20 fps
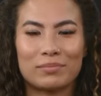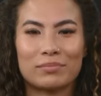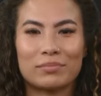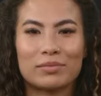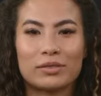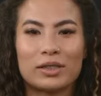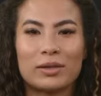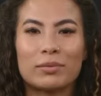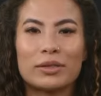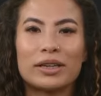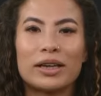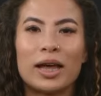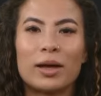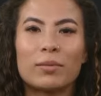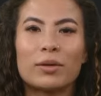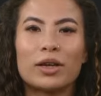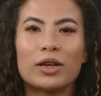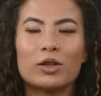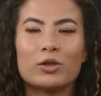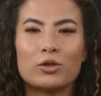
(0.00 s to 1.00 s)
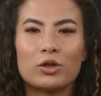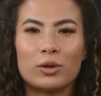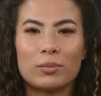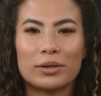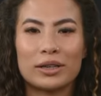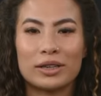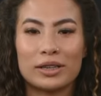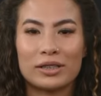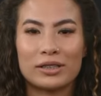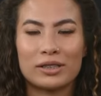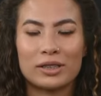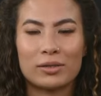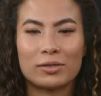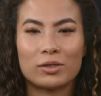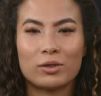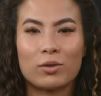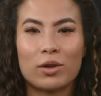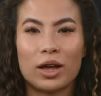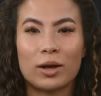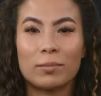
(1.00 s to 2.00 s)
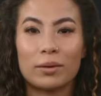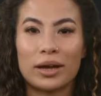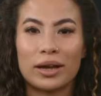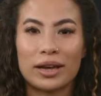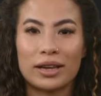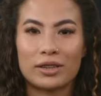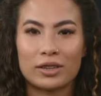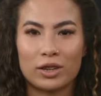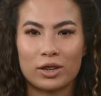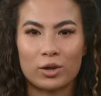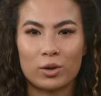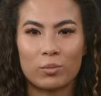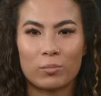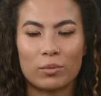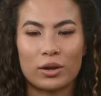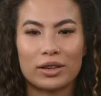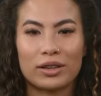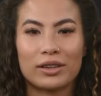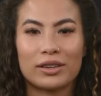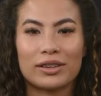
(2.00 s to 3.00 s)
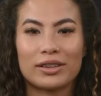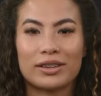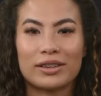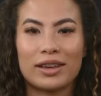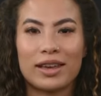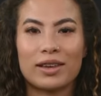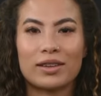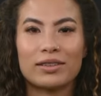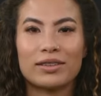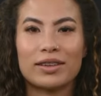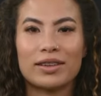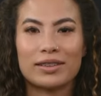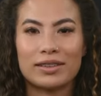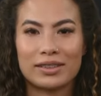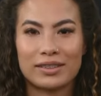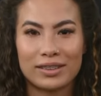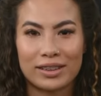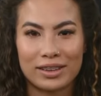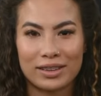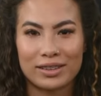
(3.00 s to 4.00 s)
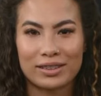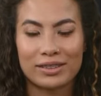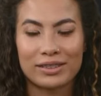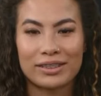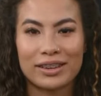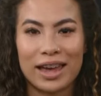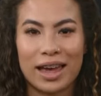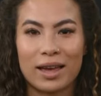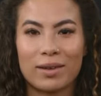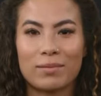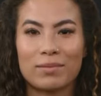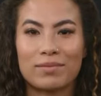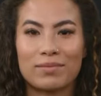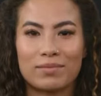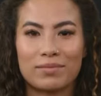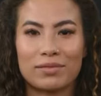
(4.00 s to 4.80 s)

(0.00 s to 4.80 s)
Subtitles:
To become a contributing subscriber, enter your wallet details in the Settings tab.